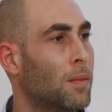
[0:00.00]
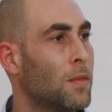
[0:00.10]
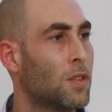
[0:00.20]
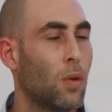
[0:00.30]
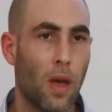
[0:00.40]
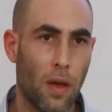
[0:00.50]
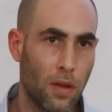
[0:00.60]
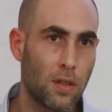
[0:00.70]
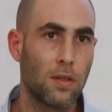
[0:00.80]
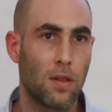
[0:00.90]
So yeah,
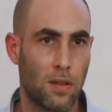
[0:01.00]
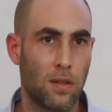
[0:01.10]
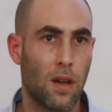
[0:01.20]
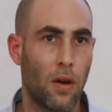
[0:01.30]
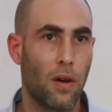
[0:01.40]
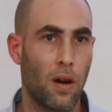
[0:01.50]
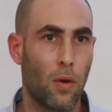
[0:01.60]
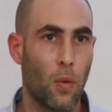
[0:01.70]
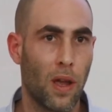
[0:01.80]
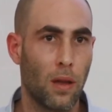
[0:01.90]
this is our
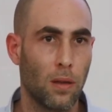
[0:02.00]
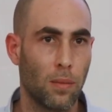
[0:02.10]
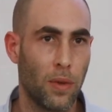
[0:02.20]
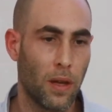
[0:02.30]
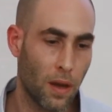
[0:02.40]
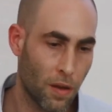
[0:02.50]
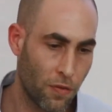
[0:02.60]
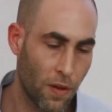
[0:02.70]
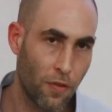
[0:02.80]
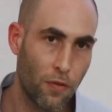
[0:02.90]
way, being a
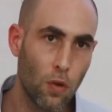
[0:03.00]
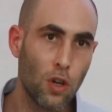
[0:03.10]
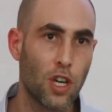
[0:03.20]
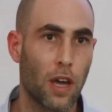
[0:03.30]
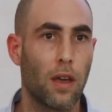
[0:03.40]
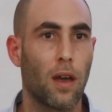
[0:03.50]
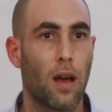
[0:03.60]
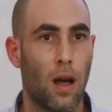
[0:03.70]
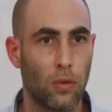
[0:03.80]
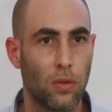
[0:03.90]
full checking
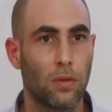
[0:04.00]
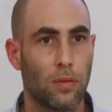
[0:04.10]
account.